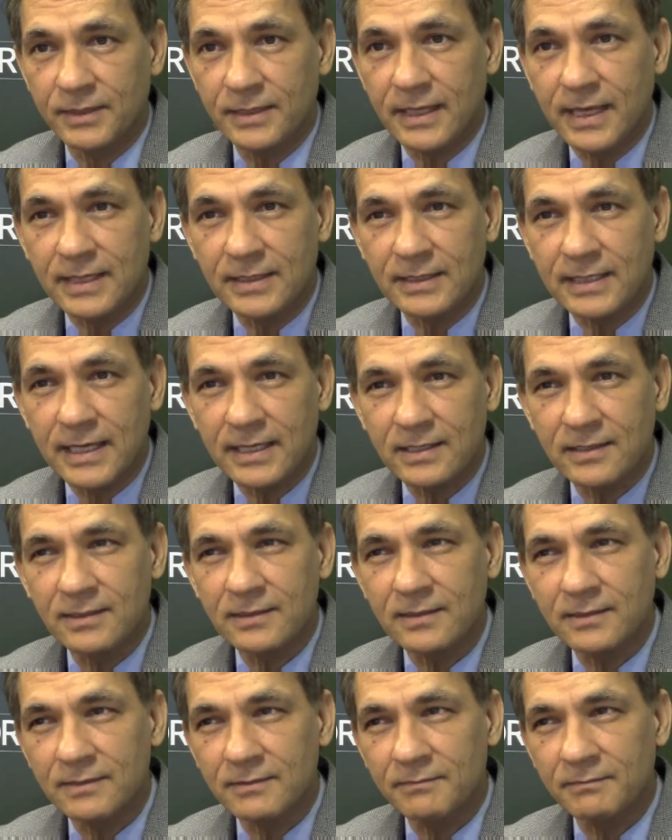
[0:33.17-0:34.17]
and that
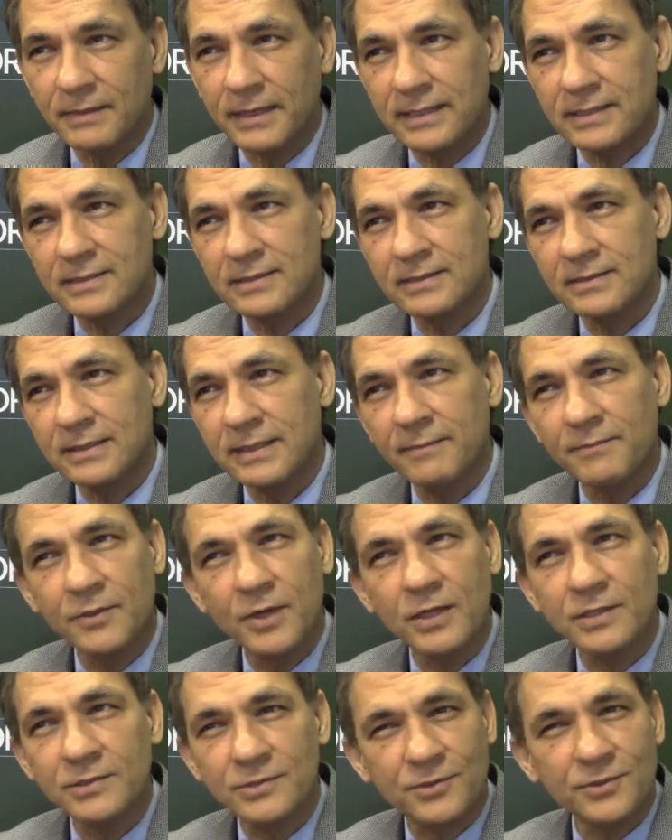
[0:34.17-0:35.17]
makes them
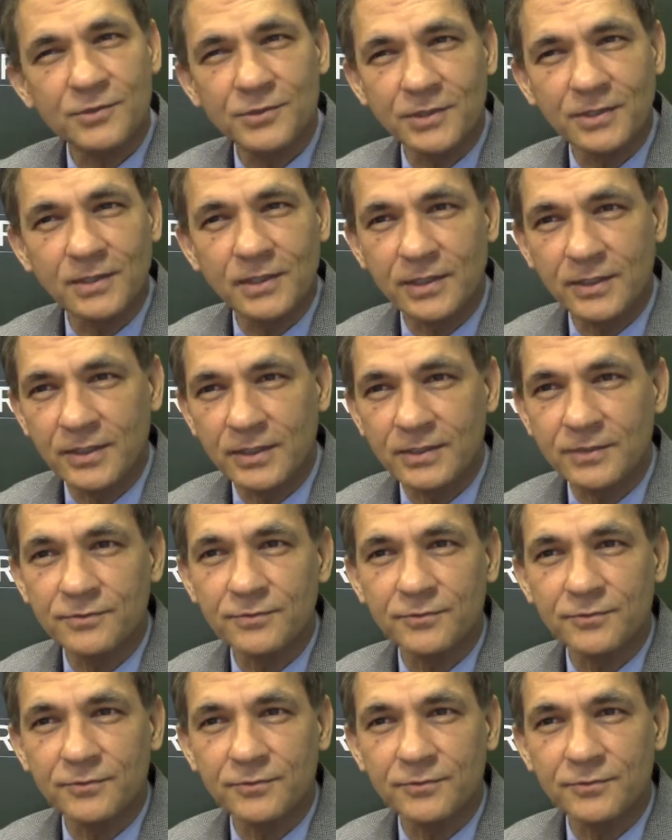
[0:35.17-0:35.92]
not surgically